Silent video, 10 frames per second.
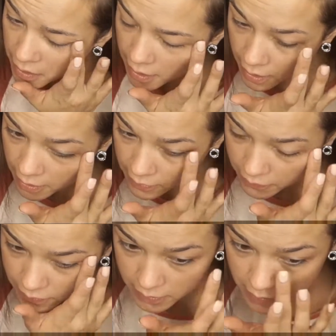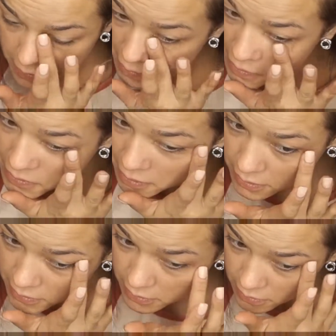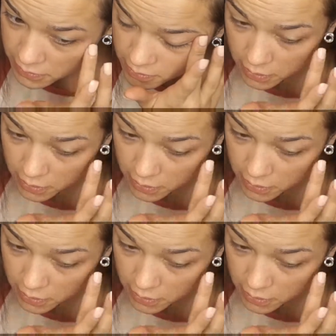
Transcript: have dark circles